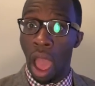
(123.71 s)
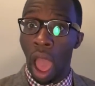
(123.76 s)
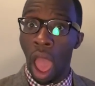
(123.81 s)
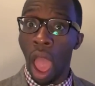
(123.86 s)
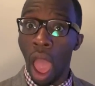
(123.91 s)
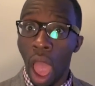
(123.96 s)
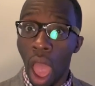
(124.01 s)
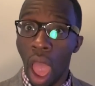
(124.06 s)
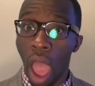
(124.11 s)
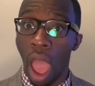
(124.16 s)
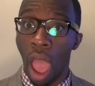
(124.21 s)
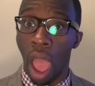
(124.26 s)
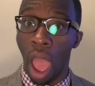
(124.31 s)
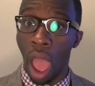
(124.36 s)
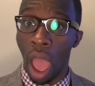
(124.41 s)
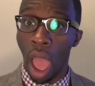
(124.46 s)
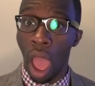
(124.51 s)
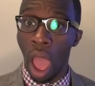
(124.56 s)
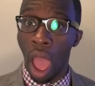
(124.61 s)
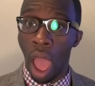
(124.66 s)
"Ha!
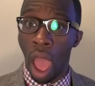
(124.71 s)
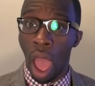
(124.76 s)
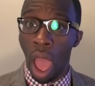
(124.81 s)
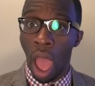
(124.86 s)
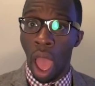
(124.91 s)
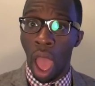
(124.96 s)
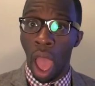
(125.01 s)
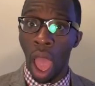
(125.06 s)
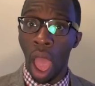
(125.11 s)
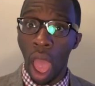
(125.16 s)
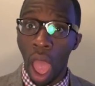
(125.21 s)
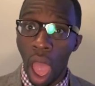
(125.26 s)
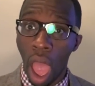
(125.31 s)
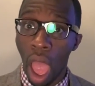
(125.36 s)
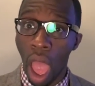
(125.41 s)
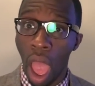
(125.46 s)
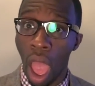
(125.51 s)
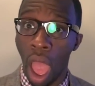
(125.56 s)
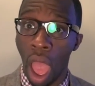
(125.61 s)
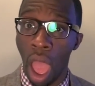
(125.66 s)

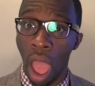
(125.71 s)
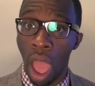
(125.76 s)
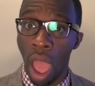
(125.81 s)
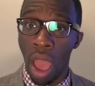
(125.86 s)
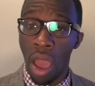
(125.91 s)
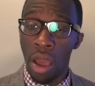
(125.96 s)
Ha!